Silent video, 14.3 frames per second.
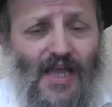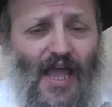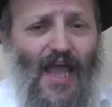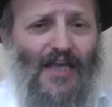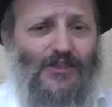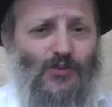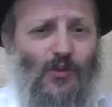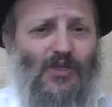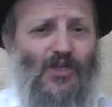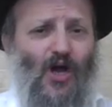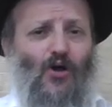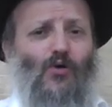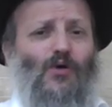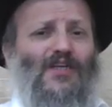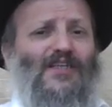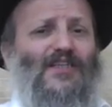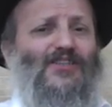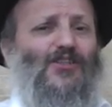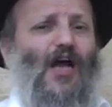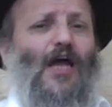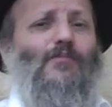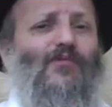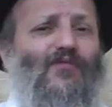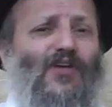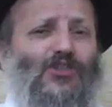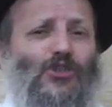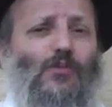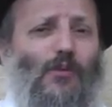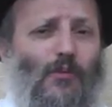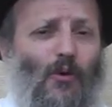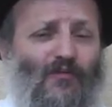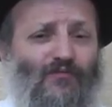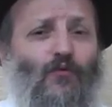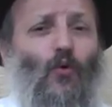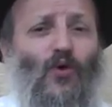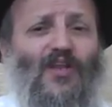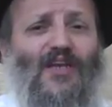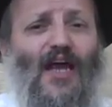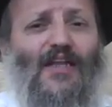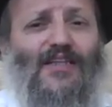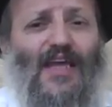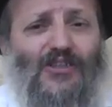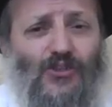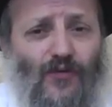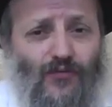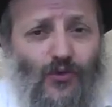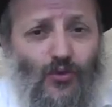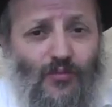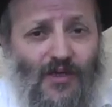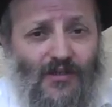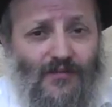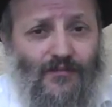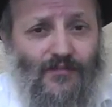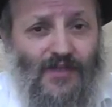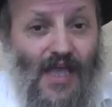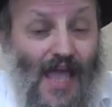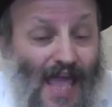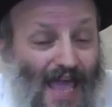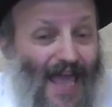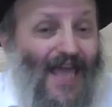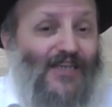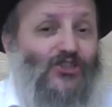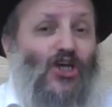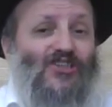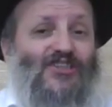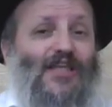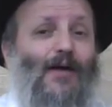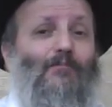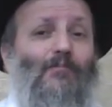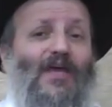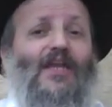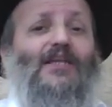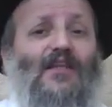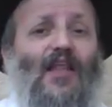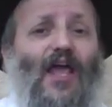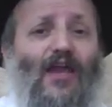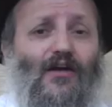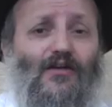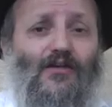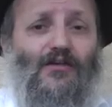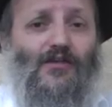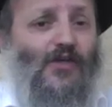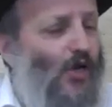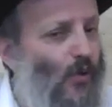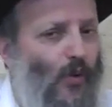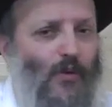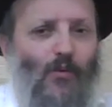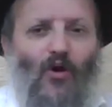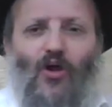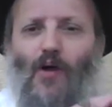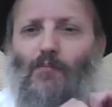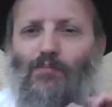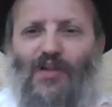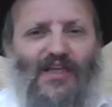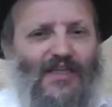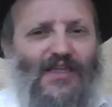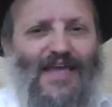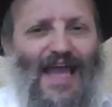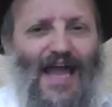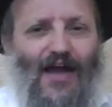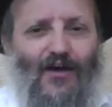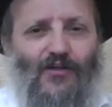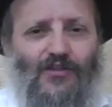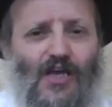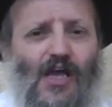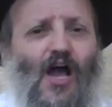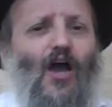As we know, in the time of Egypt, we were in 49 gates of Tumah. And just a minute later, we were completely out.